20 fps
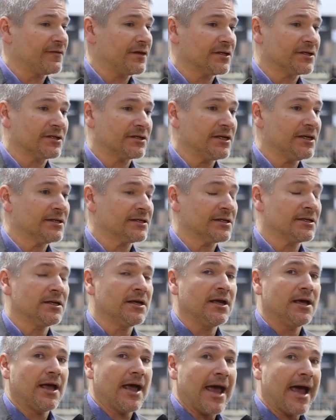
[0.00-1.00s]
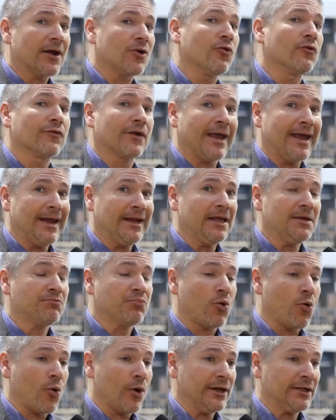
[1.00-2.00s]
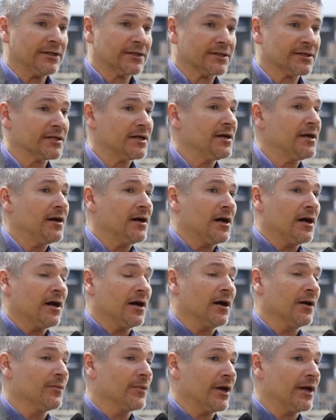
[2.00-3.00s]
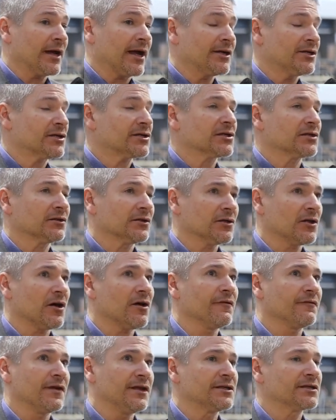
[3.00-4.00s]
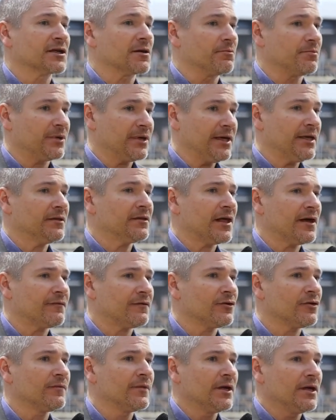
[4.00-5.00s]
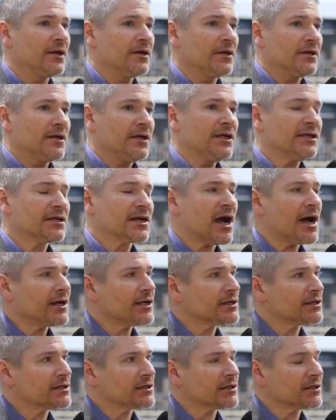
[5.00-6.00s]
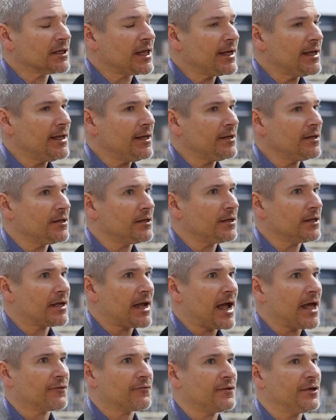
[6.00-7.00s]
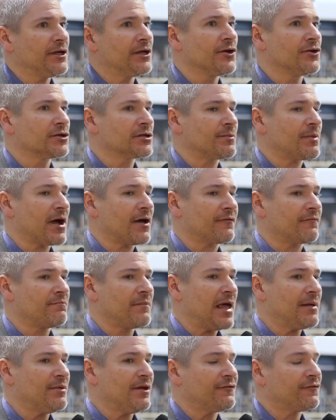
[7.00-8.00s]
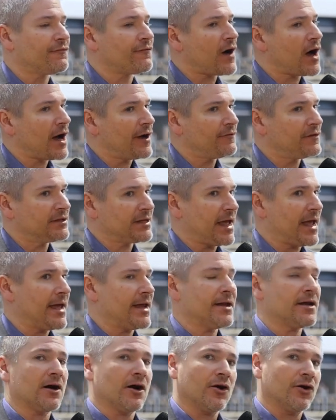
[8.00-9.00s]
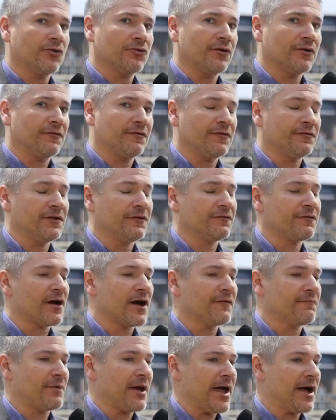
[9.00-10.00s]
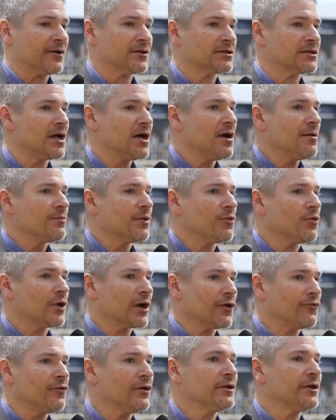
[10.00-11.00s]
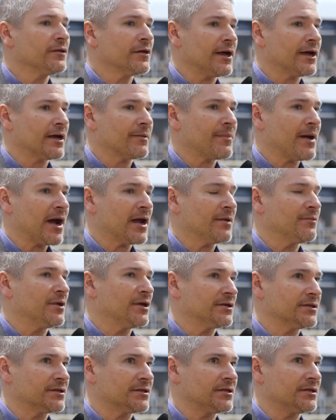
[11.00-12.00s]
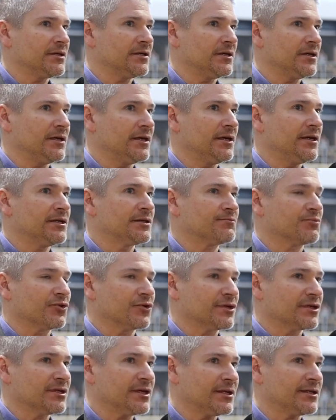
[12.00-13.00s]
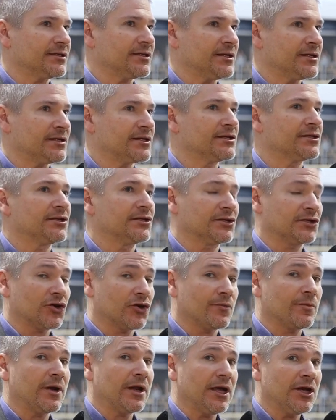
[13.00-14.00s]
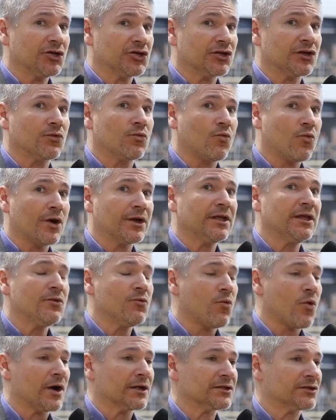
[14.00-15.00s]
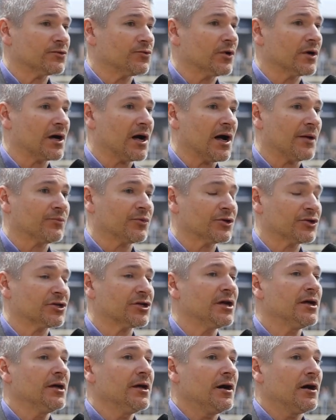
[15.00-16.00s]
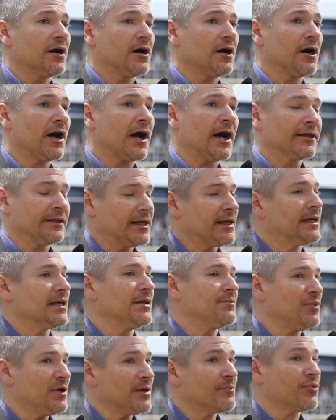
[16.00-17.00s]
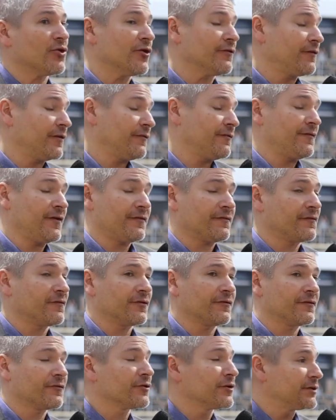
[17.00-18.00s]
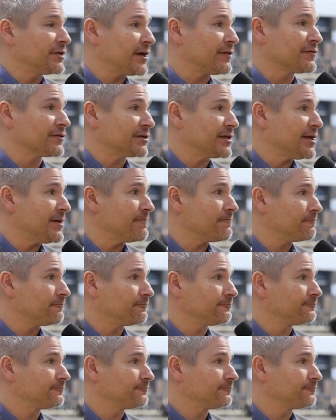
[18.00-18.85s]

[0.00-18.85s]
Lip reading: of this season, had over 80 points, and I just love his compete level. He's kind of slight, Catherine. He goes about maybe 5'10", 155 pounds, but what I really like about him is his persistence, his determination, and what he wants to accomplish. I think he'd be a perfect fit for a Devils team.